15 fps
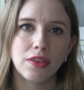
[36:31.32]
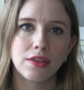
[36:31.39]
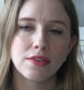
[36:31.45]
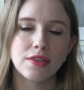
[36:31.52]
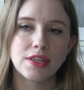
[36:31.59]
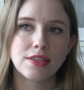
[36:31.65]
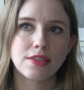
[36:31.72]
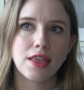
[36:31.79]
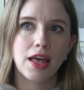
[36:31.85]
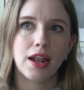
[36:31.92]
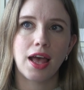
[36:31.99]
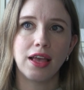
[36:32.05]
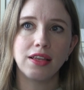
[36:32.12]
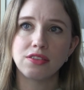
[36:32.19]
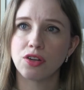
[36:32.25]
this is that
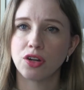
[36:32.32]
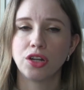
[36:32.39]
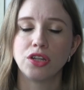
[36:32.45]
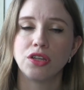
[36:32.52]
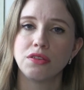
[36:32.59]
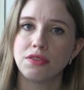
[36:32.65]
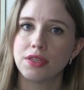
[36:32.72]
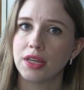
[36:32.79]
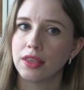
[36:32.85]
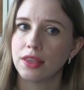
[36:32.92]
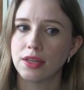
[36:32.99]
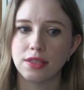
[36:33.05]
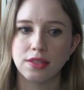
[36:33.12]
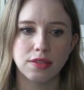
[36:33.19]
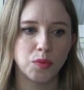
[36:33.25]
I started using
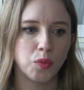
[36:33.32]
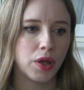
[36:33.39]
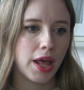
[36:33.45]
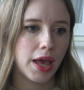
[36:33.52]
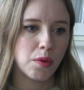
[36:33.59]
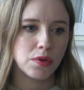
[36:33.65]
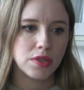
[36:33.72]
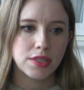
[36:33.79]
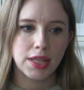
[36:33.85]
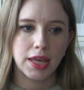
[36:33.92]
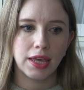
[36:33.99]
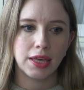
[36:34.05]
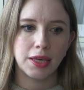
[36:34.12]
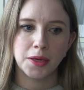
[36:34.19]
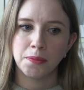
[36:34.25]
this when I was
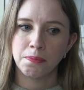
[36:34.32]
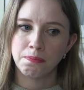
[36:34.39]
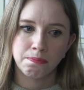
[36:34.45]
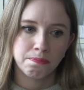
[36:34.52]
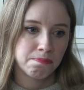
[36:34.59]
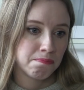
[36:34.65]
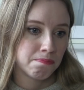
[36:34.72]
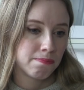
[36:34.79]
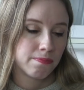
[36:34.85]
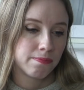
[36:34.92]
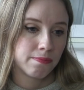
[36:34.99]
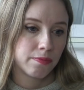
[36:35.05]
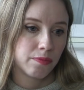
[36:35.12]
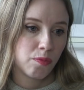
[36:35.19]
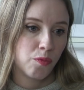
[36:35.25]
like
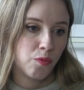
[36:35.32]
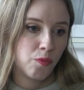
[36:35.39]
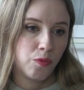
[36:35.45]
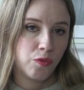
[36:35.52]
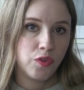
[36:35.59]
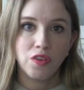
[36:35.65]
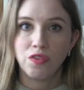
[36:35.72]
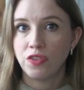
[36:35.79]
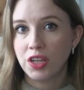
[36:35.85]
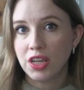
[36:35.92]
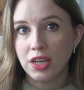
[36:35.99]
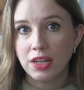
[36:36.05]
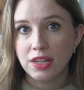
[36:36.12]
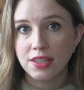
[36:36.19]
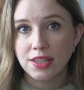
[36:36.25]

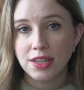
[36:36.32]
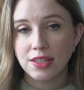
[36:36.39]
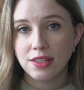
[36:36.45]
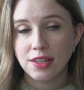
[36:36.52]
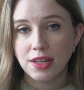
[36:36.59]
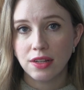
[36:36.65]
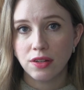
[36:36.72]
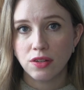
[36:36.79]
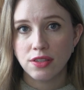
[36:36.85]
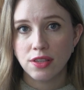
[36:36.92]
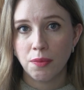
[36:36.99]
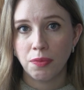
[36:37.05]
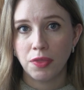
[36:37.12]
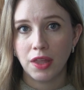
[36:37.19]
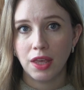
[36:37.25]
15, 16 or
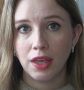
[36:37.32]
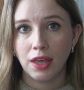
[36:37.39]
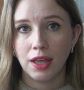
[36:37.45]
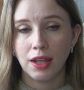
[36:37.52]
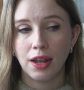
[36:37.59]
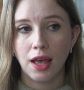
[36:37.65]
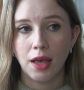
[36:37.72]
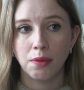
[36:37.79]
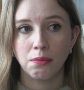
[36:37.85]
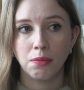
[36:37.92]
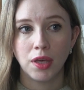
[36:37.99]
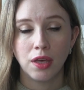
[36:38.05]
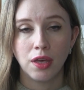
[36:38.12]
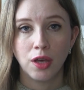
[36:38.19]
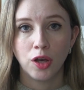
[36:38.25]
something, and I'm
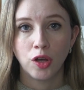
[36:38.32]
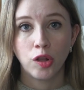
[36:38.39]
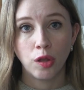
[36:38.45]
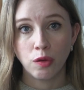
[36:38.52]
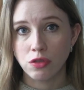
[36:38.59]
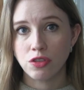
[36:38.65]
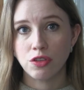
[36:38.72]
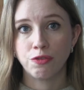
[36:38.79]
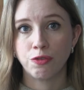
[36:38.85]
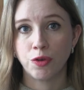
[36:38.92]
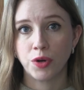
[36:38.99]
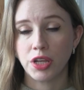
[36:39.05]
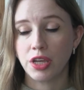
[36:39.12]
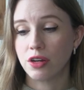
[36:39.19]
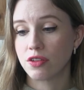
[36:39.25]
close to
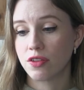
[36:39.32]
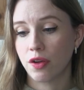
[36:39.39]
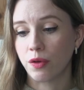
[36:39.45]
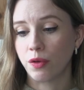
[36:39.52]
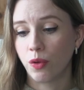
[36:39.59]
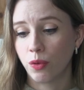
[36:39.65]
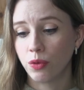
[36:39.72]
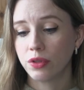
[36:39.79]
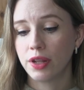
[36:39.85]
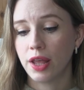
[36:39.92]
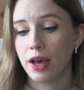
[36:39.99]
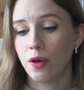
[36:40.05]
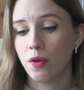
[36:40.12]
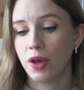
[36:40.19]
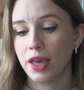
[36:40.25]
40 years old
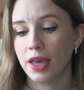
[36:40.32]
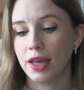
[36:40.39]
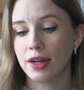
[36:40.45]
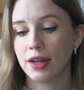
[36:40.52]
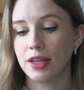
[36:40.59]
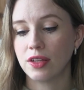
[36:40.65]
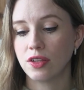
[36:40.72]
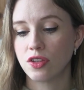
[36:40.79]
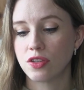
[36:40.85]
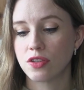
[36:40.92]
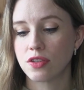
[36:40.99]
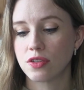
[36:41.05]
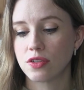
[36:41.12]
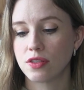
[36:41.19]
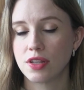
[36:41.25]
now, and it's
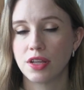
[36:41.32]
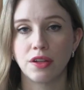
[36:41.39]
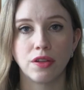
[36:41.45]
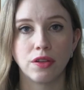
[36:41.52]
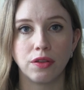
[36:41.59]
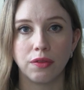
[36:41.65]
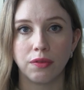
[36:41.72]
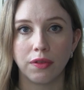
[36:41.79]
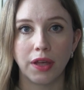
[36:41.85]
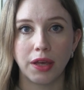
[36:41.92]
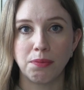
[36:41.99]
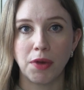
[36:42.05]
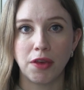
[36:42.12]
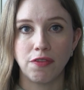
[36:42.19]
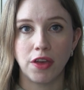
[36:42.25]
still
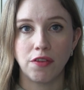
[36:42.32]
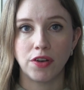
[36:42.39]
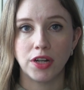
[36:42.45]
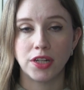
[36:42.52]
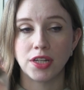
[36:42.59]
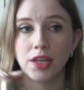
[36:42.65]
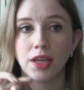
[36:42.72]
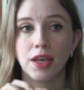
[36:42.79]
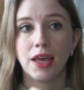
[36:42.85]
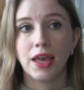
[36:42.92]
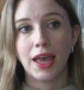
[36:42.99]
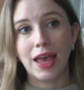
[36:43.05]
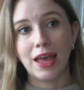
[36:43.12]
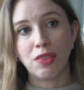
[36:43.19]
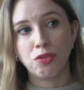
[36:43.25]
like my favorite.
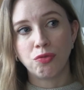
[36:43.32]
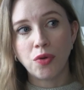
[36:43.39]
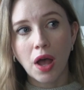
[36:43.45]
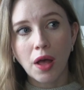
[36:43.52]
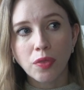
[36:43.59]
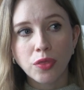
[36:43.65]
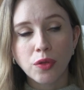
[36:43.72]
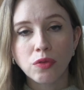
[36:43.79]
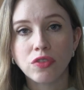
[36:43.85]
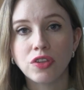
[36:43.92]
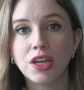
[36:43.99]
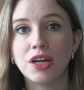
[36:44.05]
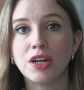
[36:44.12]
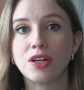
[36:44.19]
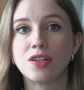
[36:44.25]
And throughout those
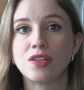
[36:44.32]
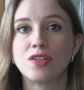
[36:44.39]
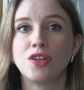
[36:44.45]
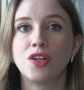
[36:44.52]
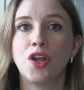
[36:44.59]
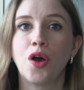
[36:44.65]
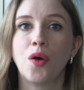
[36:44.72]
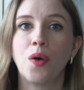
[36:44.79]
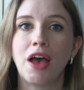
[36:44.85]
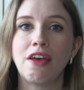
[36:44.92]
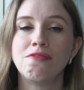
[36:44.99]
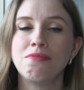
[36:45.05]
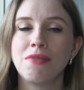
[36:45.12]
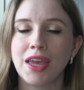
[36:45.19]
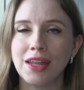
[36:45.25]
years, you know,
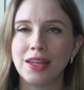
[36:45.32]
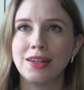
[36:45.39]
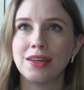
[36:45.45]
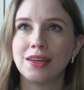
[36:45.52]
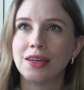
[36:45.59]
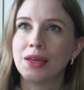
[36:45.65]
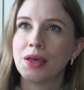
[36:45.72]
I've made